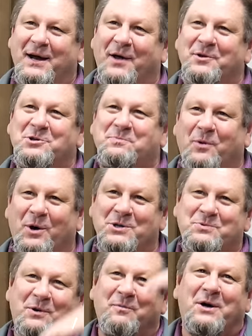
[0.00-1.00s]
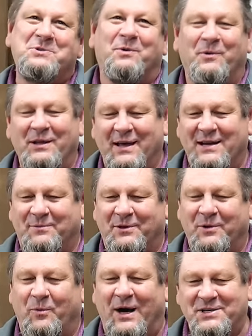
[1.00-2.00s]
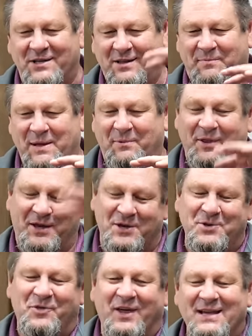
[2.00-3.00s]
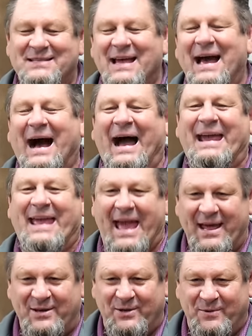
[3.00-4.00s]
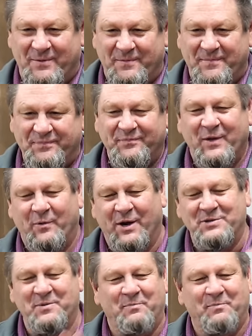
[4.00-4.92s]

other sports, we're much more relatable to watching the people that can do things I can't do. Mm-hmm. Whereas in